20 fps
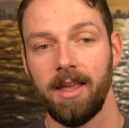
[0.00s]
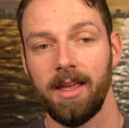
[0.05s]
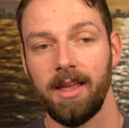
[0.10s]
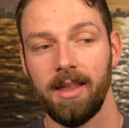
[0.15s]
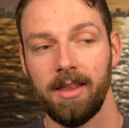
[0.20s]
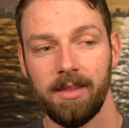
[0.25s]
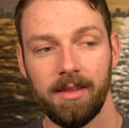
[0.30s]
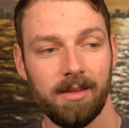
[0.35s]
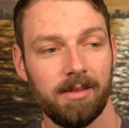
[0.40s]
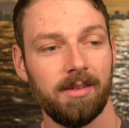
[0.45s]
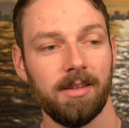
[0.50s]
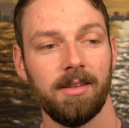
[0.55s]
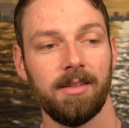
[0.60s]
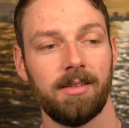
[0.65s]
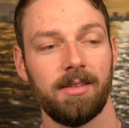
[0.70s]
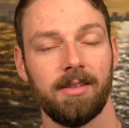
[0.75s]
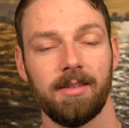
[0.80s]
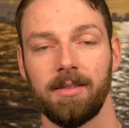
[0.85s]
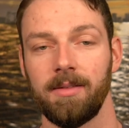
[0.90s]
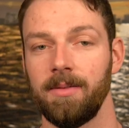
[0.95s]

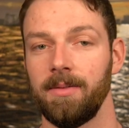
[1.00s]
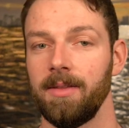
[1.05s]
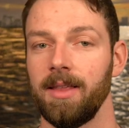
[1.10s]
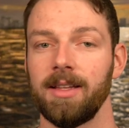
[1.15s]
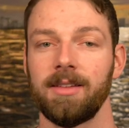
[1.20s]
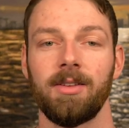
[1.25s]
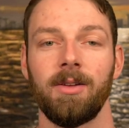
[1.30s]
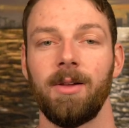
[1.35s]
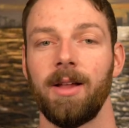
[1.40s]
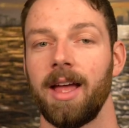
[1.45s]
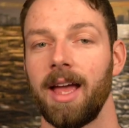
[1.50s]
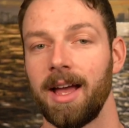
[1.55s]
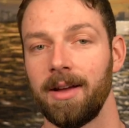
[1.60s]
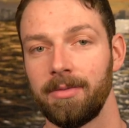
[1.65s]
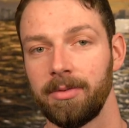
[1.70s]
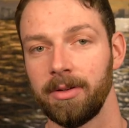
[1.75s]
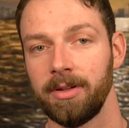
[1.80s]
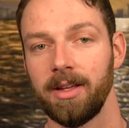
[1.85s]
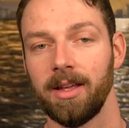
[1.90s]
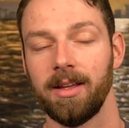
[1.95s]
that's all I have
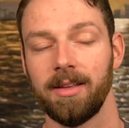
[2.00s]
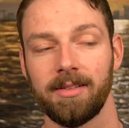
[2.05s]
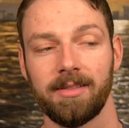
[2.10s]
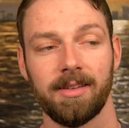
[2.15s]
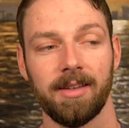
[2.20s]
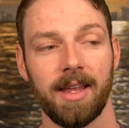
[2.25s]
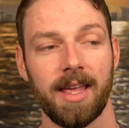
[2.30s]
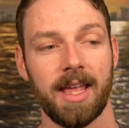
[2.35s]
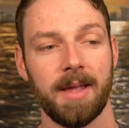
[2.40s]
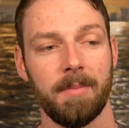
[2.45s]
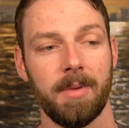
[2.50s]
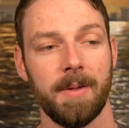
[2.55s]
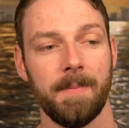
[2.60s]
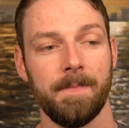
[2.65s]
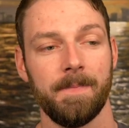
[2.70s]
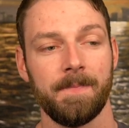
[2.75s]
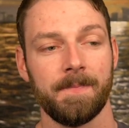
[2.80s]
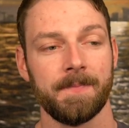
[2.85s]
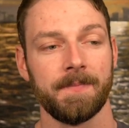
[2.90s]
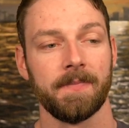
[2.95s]
for us today, but
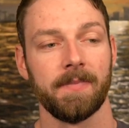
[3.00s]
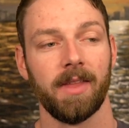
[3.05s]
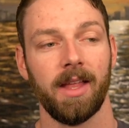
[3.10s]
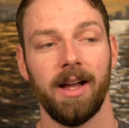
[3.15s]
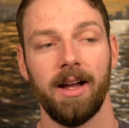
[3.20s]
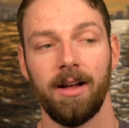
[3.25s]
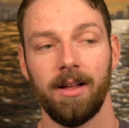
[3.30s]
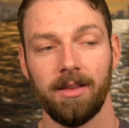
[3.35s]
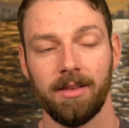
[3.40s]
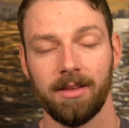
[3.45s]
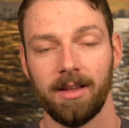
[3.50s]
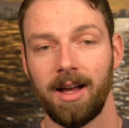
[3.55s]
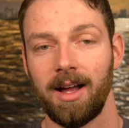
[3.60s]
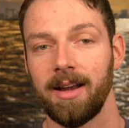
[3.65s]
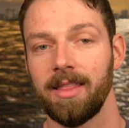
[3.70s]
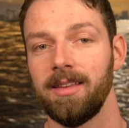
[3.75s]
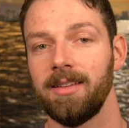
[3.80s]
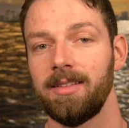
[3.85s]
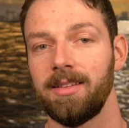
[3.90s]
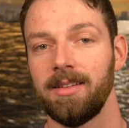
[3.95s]
a lot
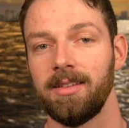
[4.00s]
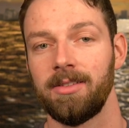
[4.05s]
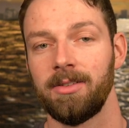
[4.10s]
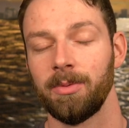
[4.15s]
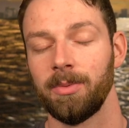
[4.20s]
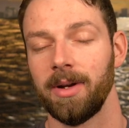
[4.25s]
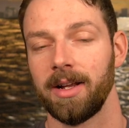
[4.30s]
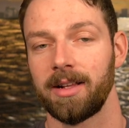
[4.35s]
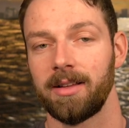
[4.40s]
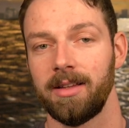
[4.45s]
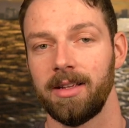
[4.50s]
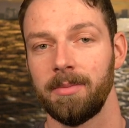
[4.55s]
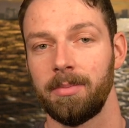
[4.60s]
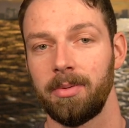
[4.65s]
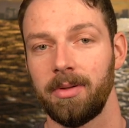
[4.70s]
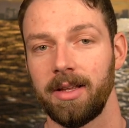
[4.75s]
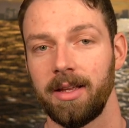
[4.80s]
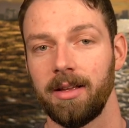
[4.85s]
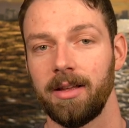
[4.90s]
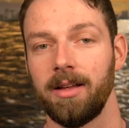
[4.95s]
of this is directly
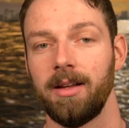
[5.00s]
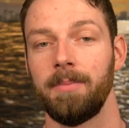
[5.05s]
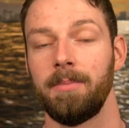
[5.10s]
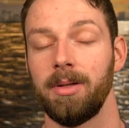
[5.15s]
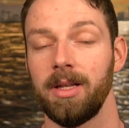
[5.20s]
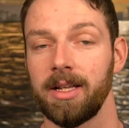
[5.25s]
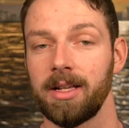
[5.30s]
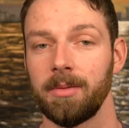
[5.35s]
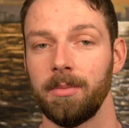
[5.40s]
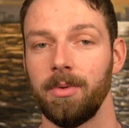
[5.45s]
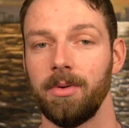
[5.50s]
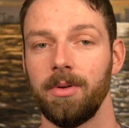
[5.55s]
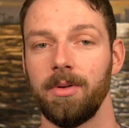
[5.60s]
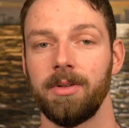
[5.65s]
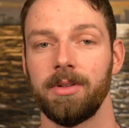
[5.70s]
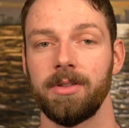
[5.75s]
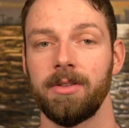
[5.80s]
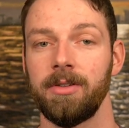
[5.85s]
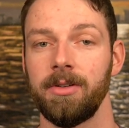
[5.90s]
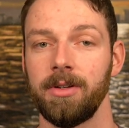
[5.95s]

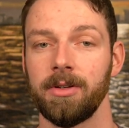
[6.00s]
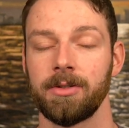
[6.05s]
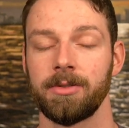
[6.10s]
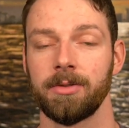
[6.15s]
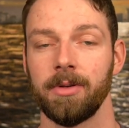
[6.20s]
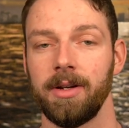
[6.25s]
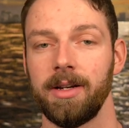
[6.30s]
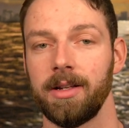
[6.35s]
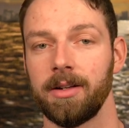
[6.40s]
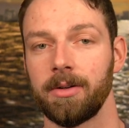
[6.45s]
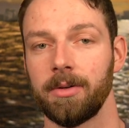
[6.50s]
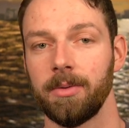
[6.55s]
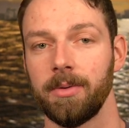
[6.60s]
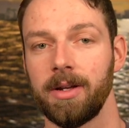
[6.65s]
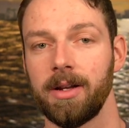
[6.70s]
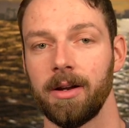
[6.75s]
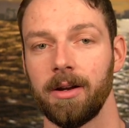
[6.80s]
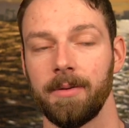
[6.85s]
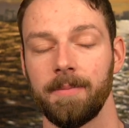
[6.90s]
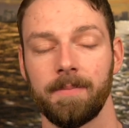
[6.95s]
applicable to your trading
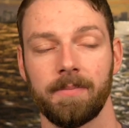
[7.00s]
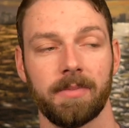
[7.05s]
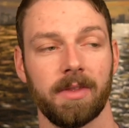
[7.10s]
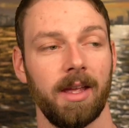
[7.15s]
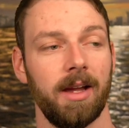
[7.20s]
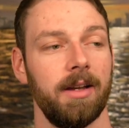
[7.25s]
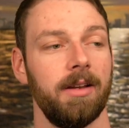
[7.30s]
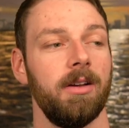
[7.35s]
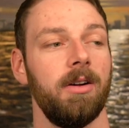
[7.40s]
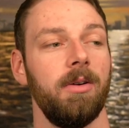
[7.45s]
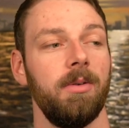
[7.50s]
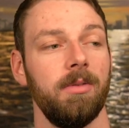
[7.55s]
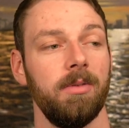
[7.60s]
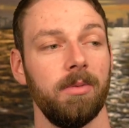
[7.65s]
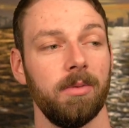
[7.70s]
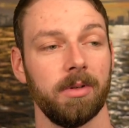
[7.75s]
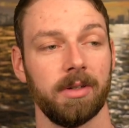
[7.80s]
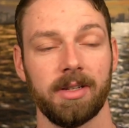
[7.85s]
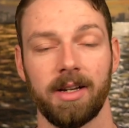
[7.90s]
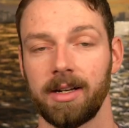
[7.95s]
career. I know
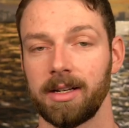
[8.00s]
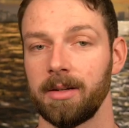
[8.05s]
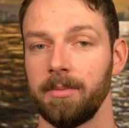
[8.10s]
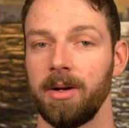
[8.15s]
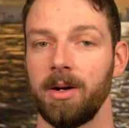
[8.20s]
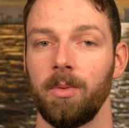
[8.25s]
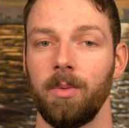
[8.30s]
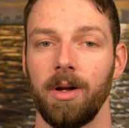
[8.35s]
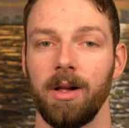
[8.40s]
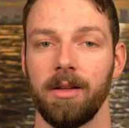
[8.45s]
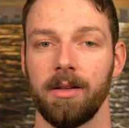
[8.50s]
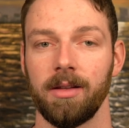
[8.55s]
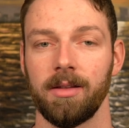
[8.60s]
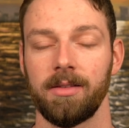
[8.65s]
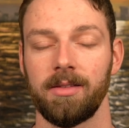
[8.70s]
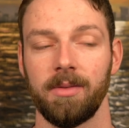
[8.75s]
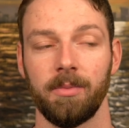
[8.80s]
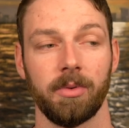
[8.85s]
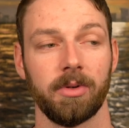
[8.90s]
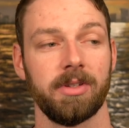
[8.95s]
we're talking about
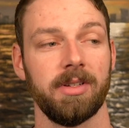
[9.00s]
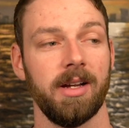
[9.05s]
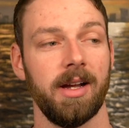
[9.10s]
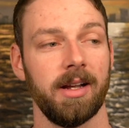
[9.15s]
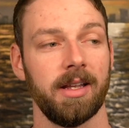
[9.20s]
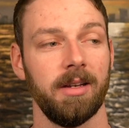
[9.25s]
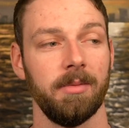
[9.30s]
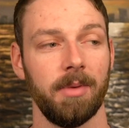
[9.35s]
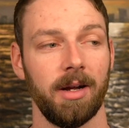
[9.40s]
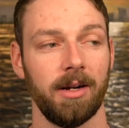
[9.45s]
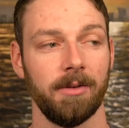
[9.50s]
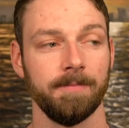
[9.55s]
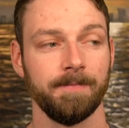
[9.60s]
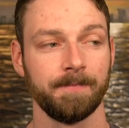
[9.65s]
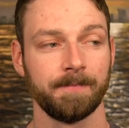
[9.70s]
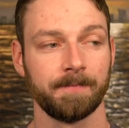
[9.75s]
wellness, and we're talking about,